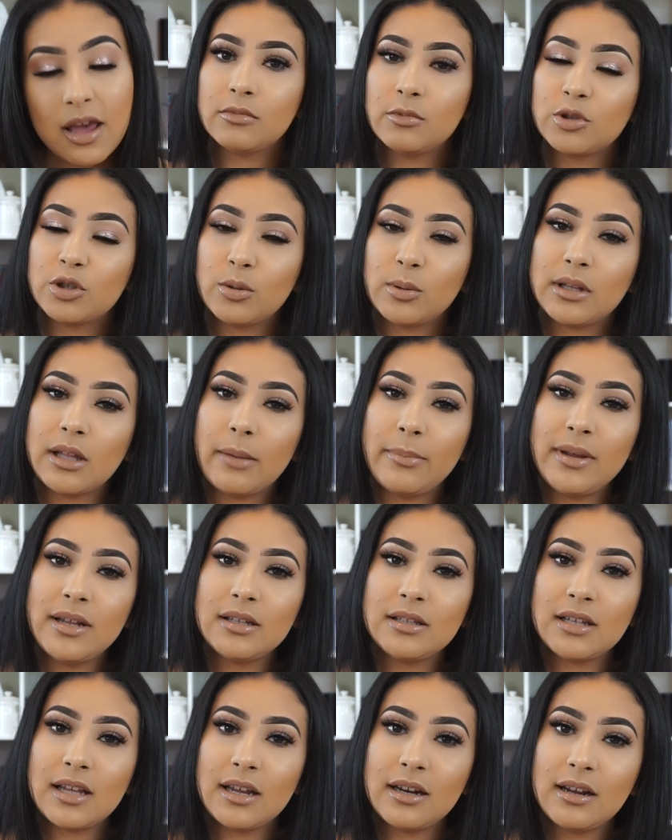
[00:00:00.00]
So with that being
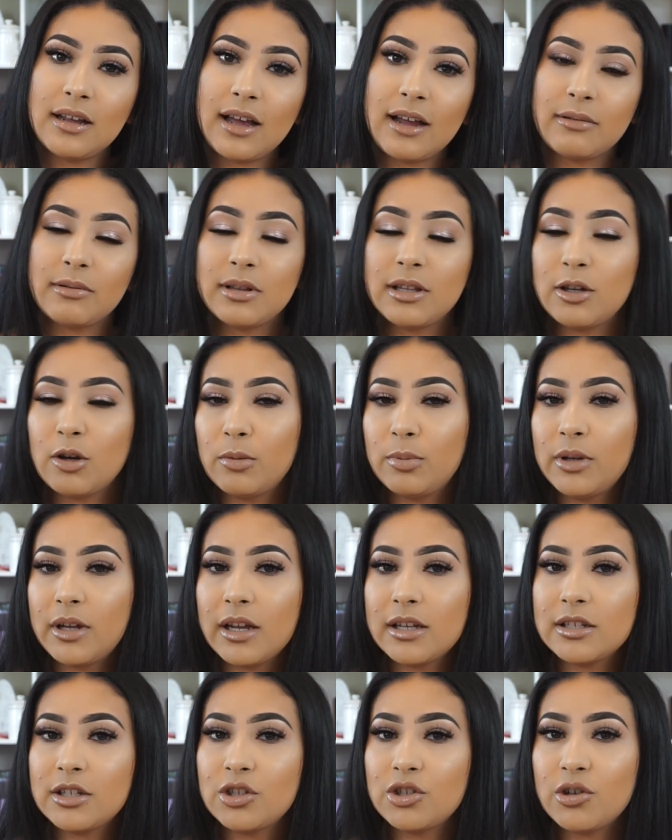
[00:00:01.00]
said, I really hope you
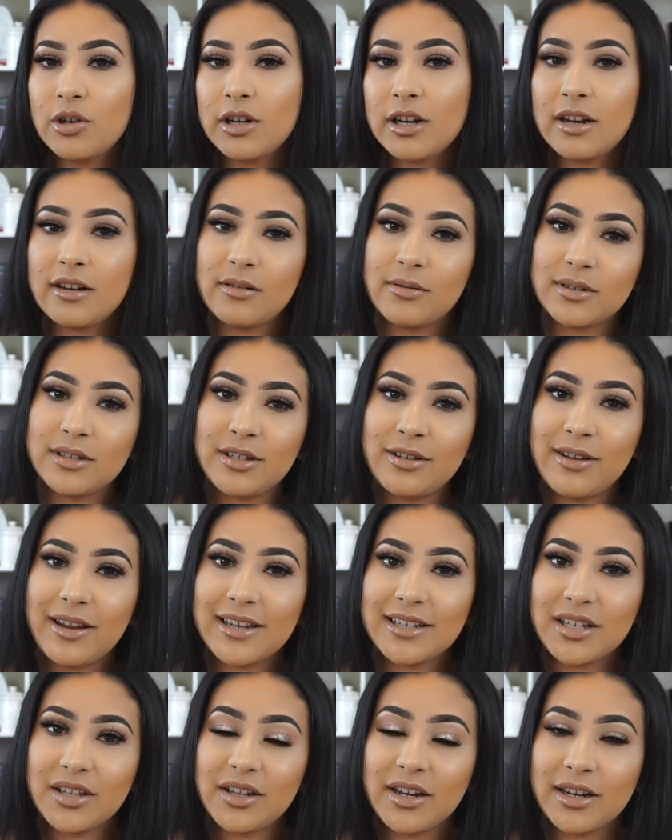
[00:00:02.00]
guys enjoyed, and I will see you
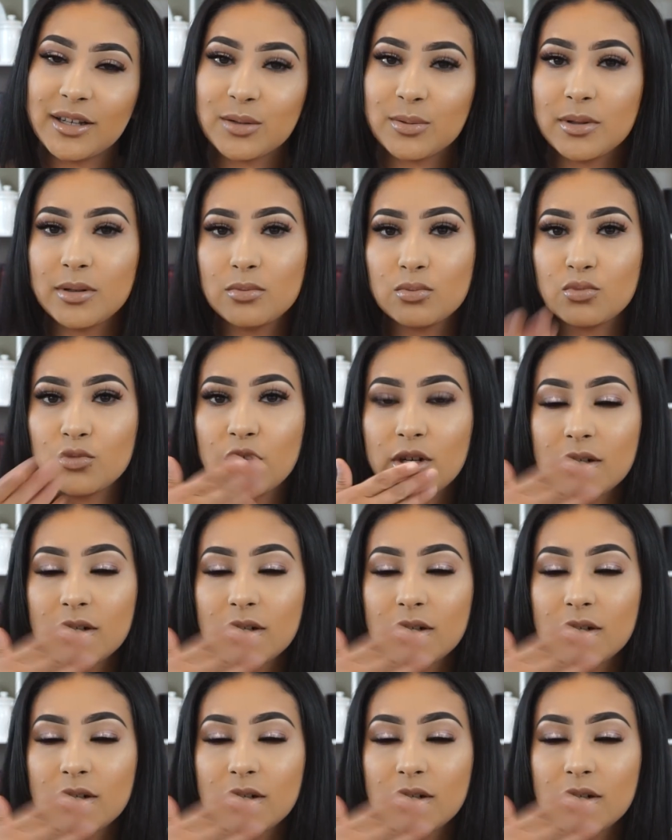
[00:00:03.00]
guys in the next one.